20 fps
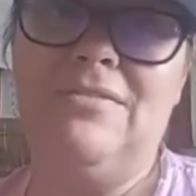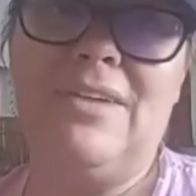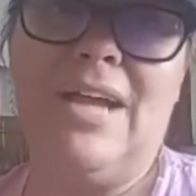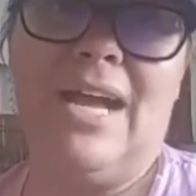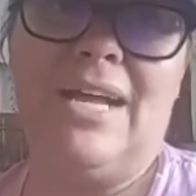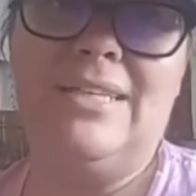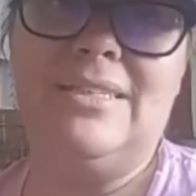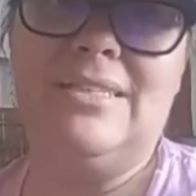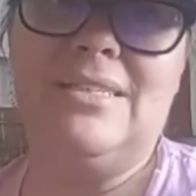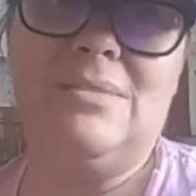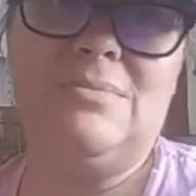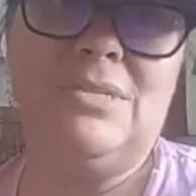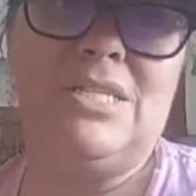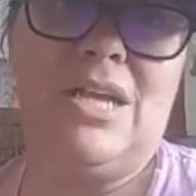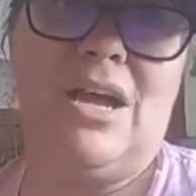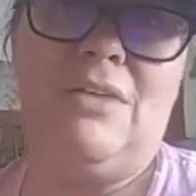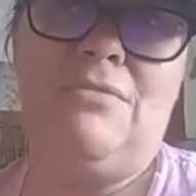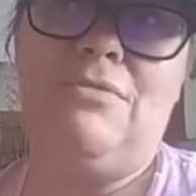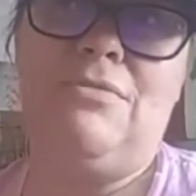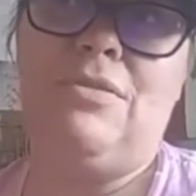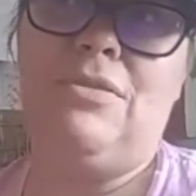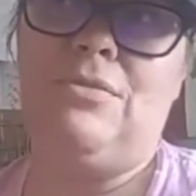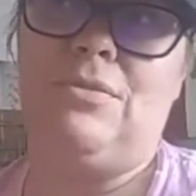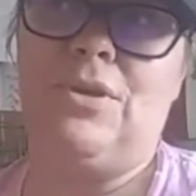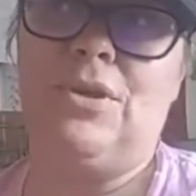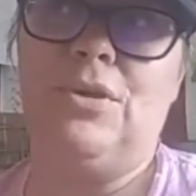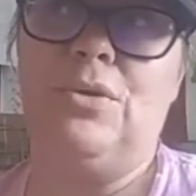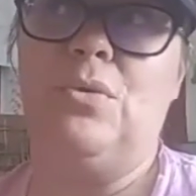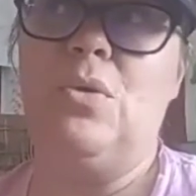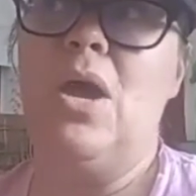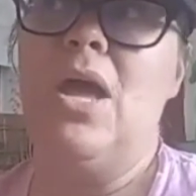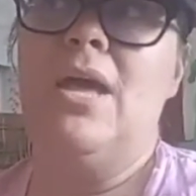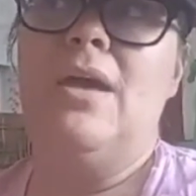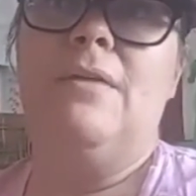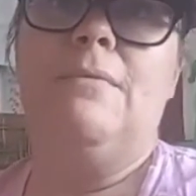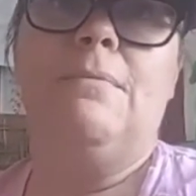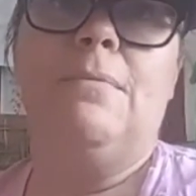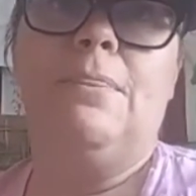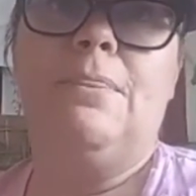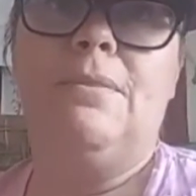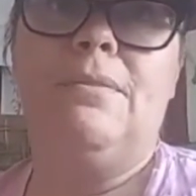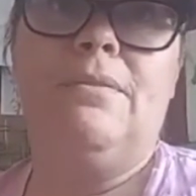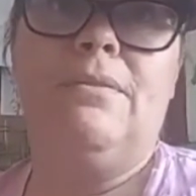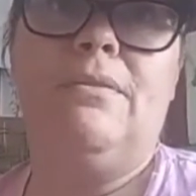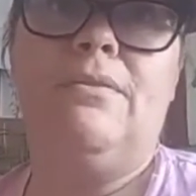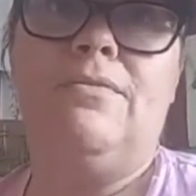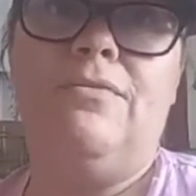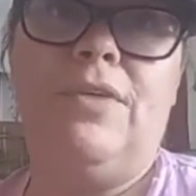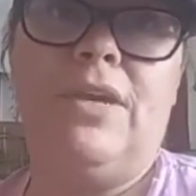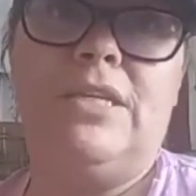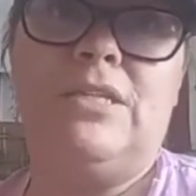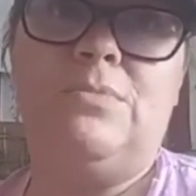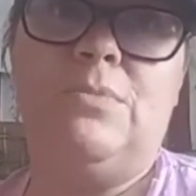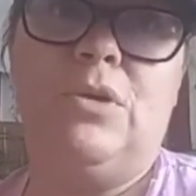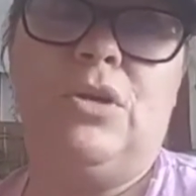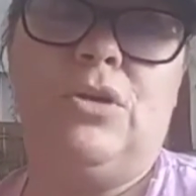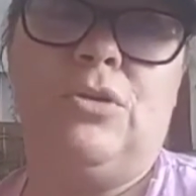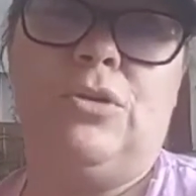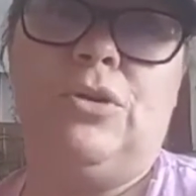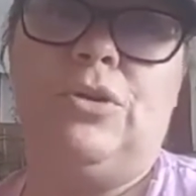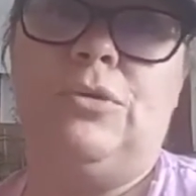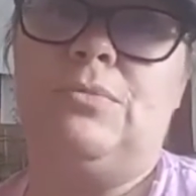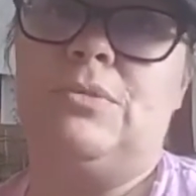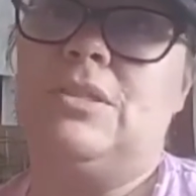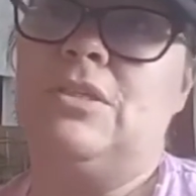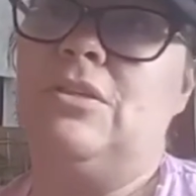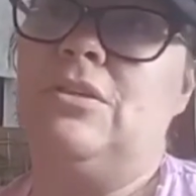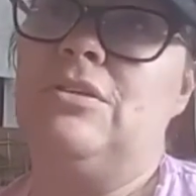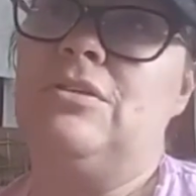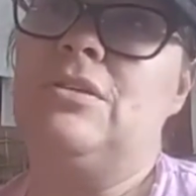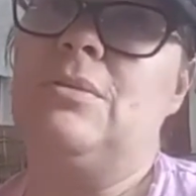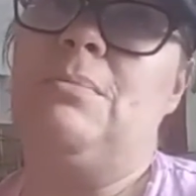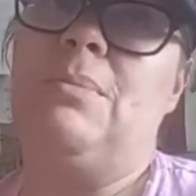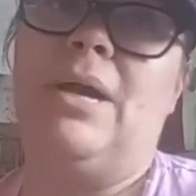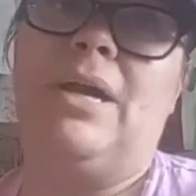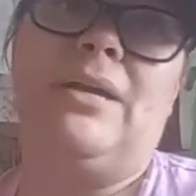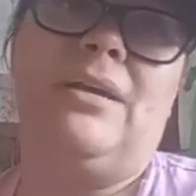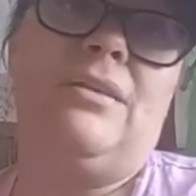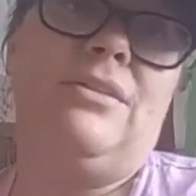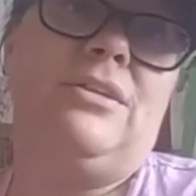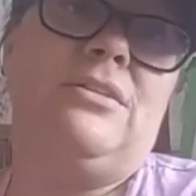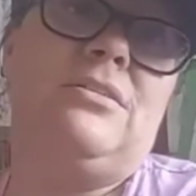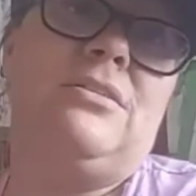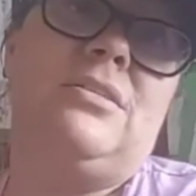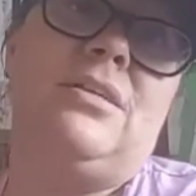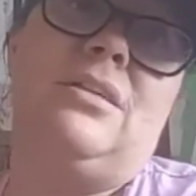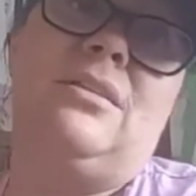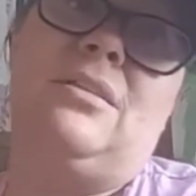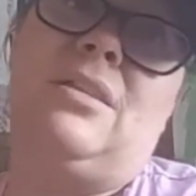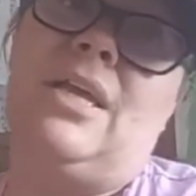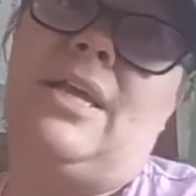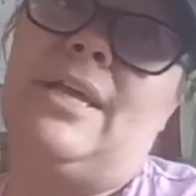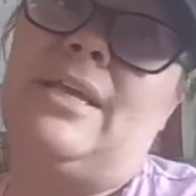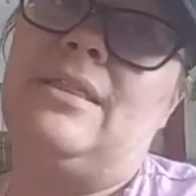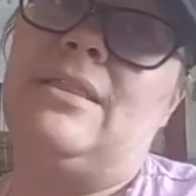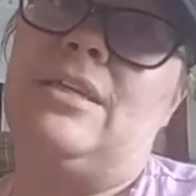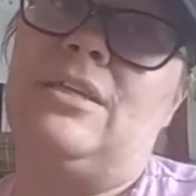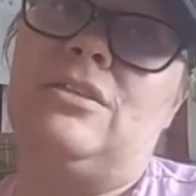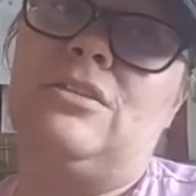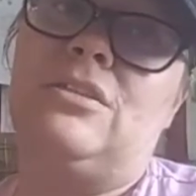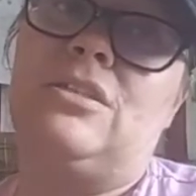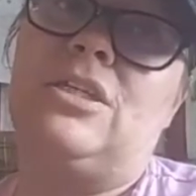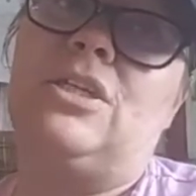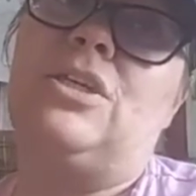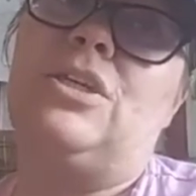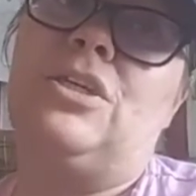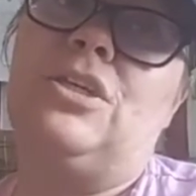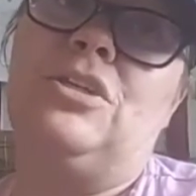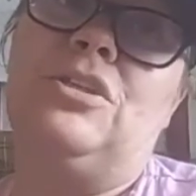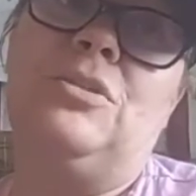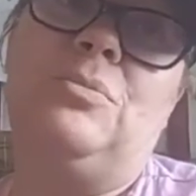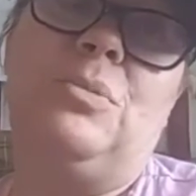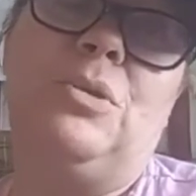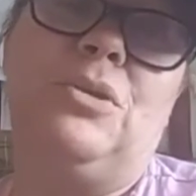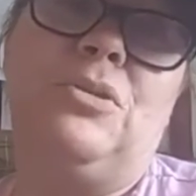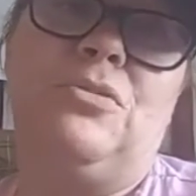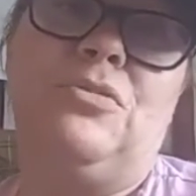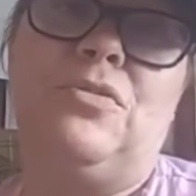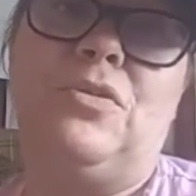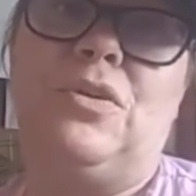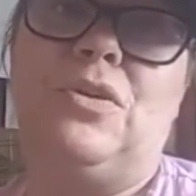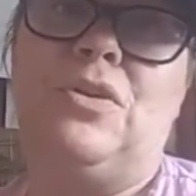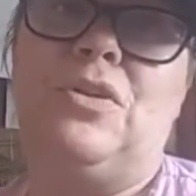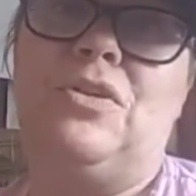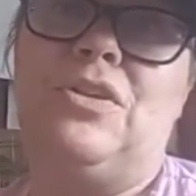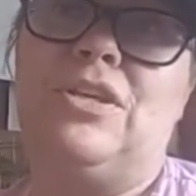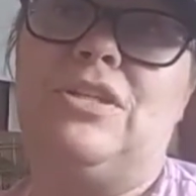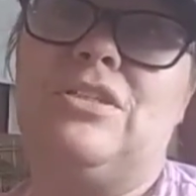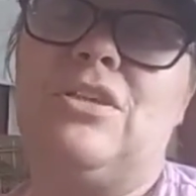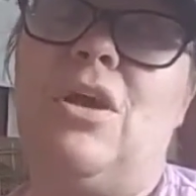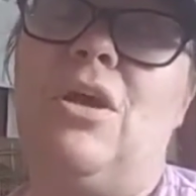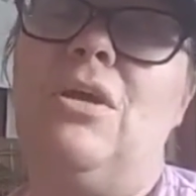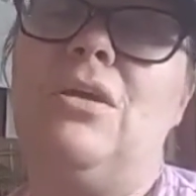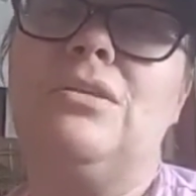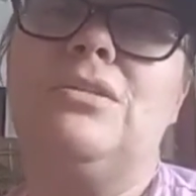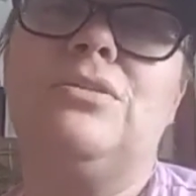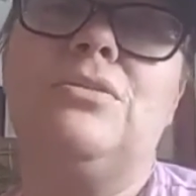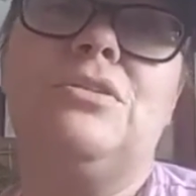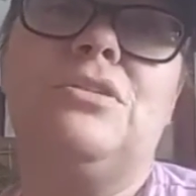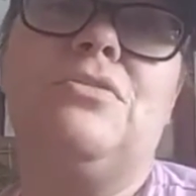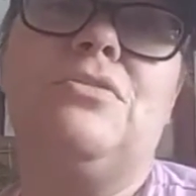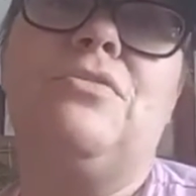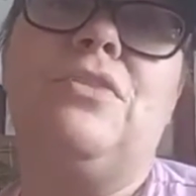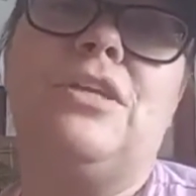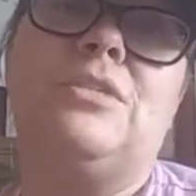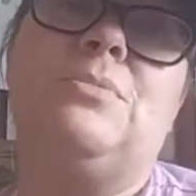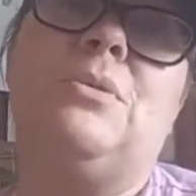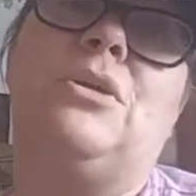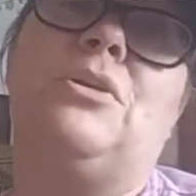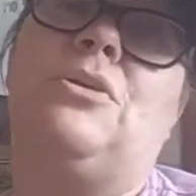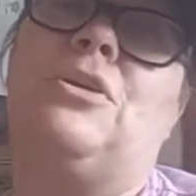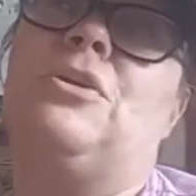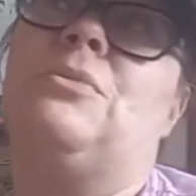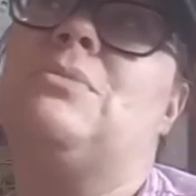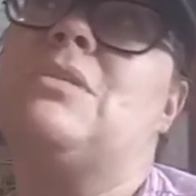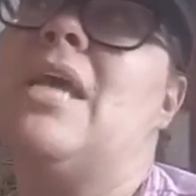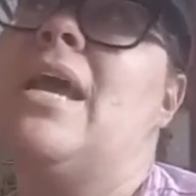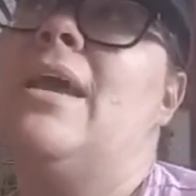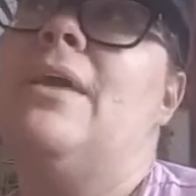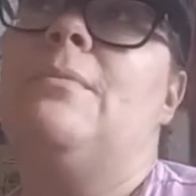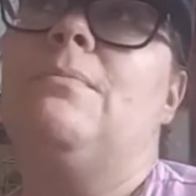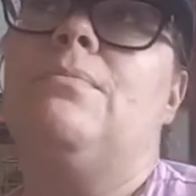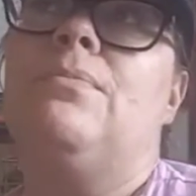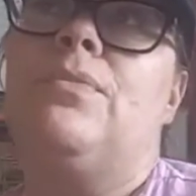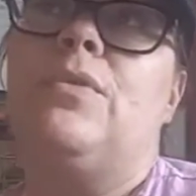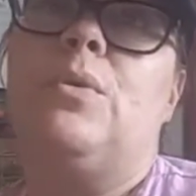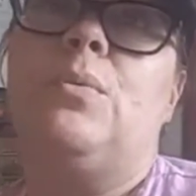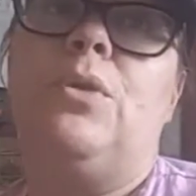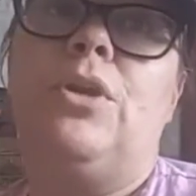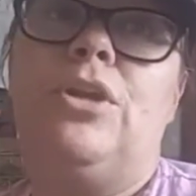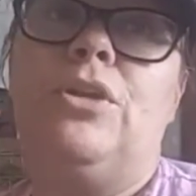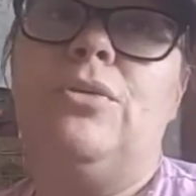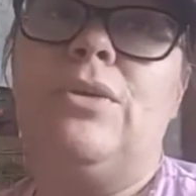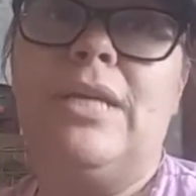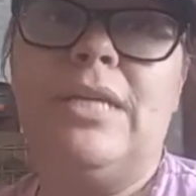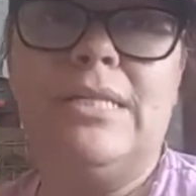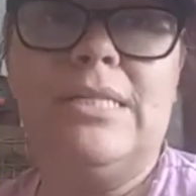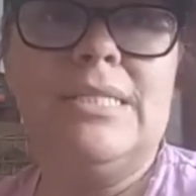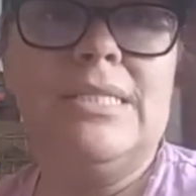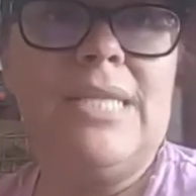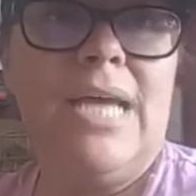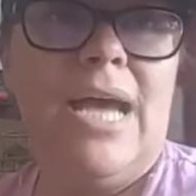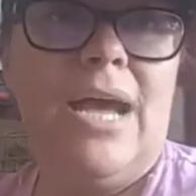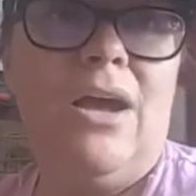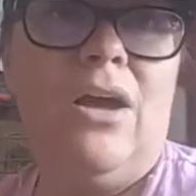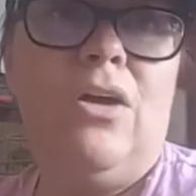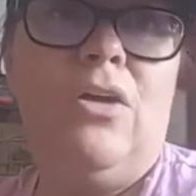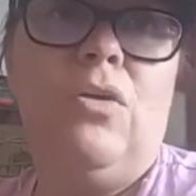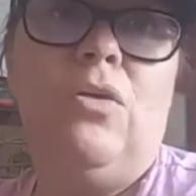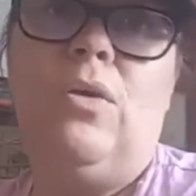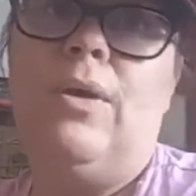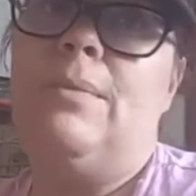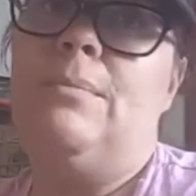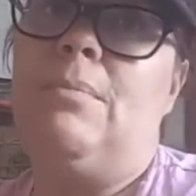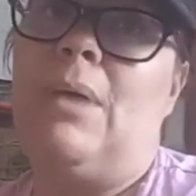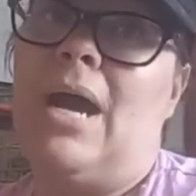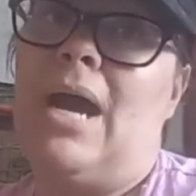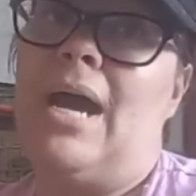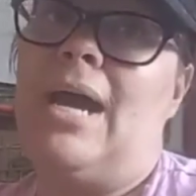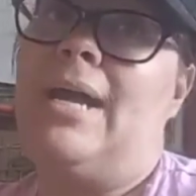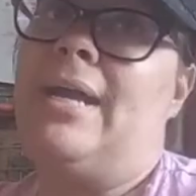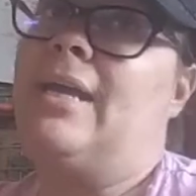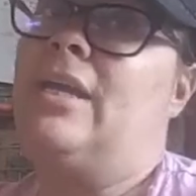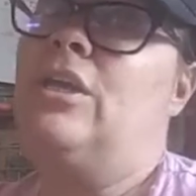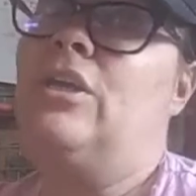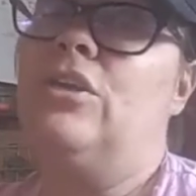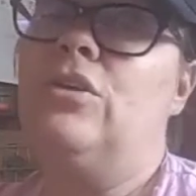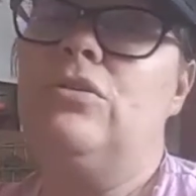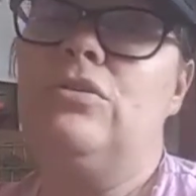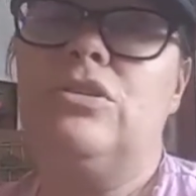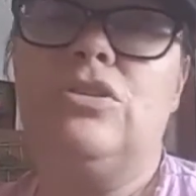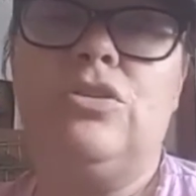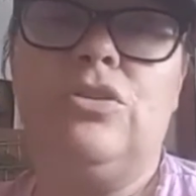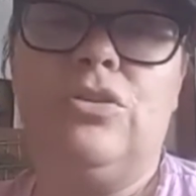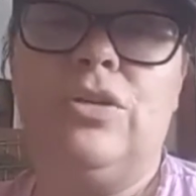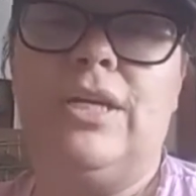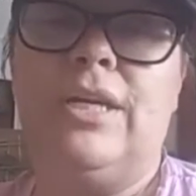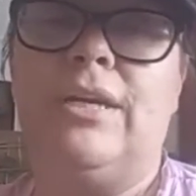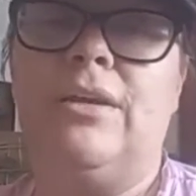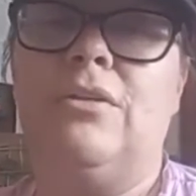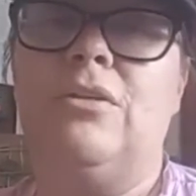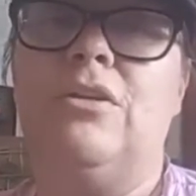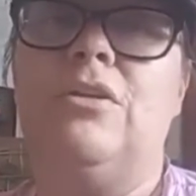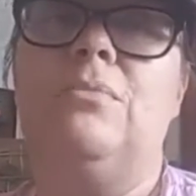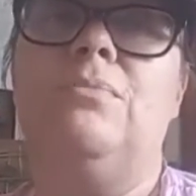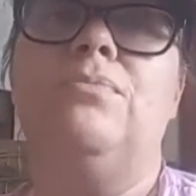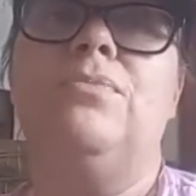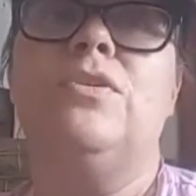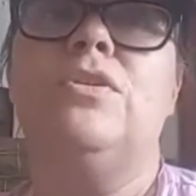gotten some stuff through Facebook groups. See, there's a Becca, there's Sunlight, there's the Good and the Beautiful, there's all sorts of Facebook groups where you can sell and buy used curriculum.